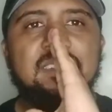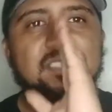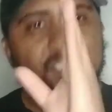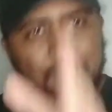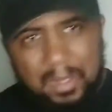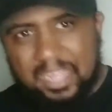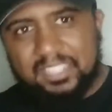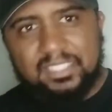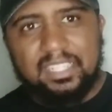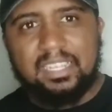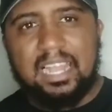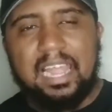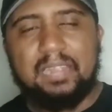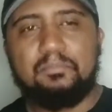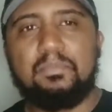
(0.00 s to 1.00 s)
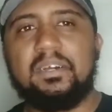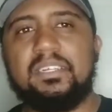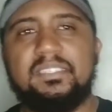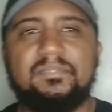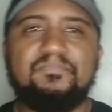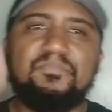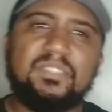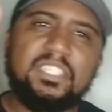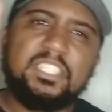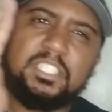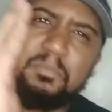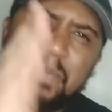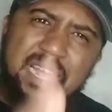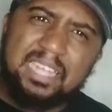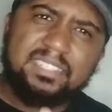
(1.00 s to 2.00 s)
Smash the like button.
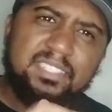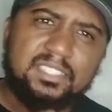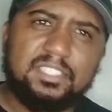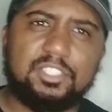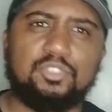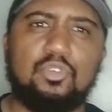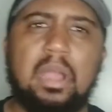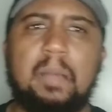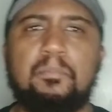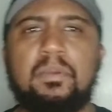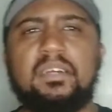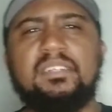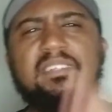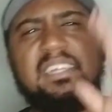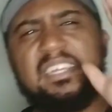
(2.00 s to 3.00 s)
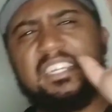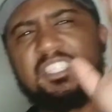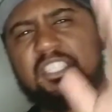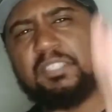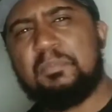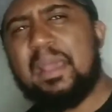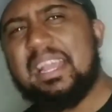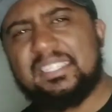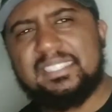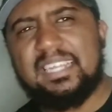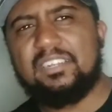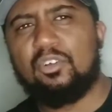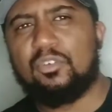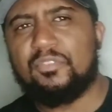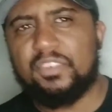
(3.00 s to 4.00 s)
Smash the subscribe button. Smash
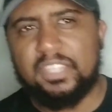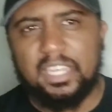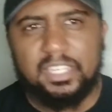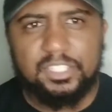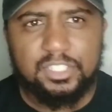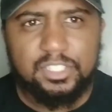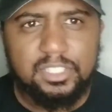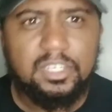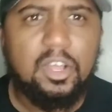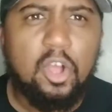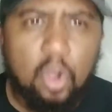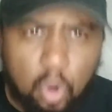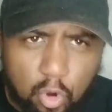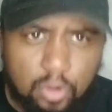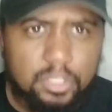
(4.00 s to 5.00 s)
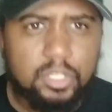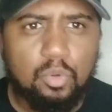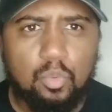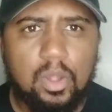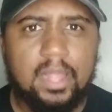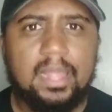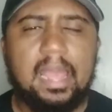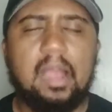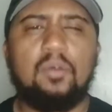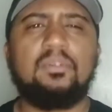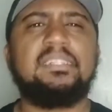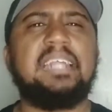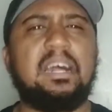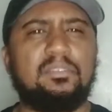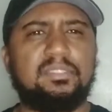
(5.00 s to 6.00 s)
that notification on your way
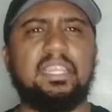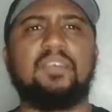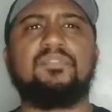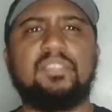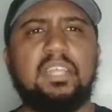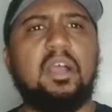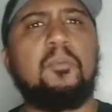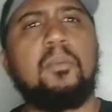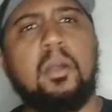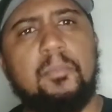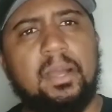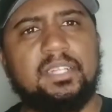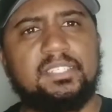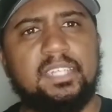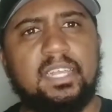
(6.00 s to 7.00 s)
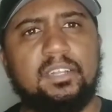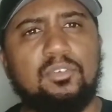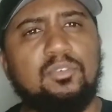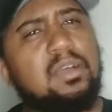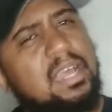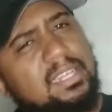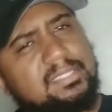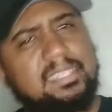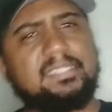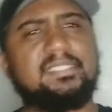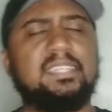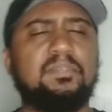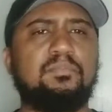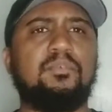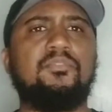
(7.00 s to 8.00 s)
out. That'll definitely help out my channel, as I
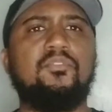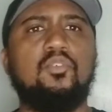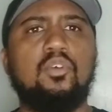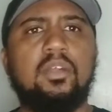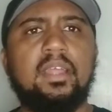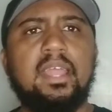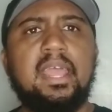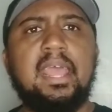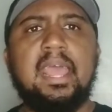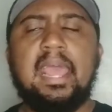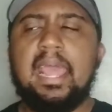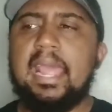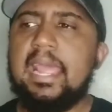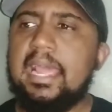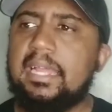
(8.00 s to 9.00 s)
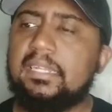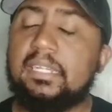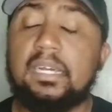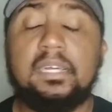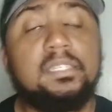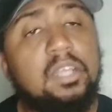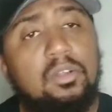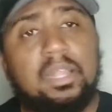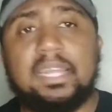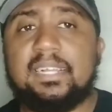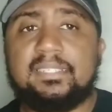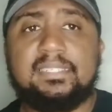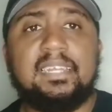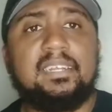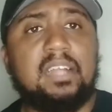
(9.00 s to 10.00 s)
said before. And yo, like
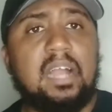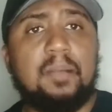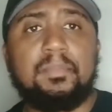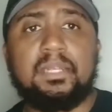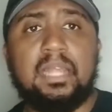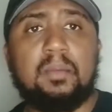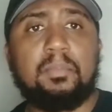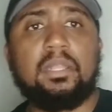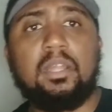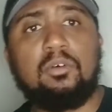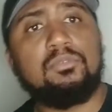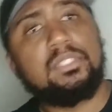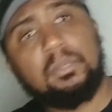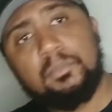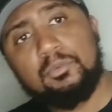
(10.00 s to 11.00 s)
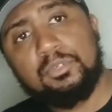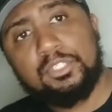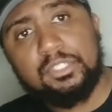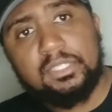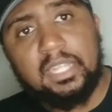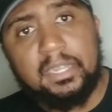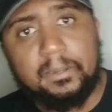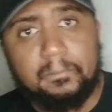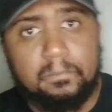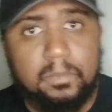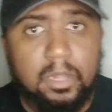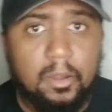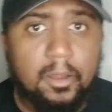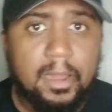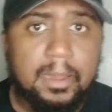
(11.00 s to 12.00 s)
I said, comment down below. Tell me what you think.
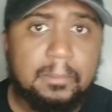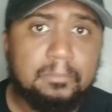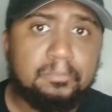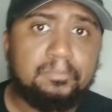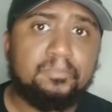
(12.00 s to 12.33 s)
Alright?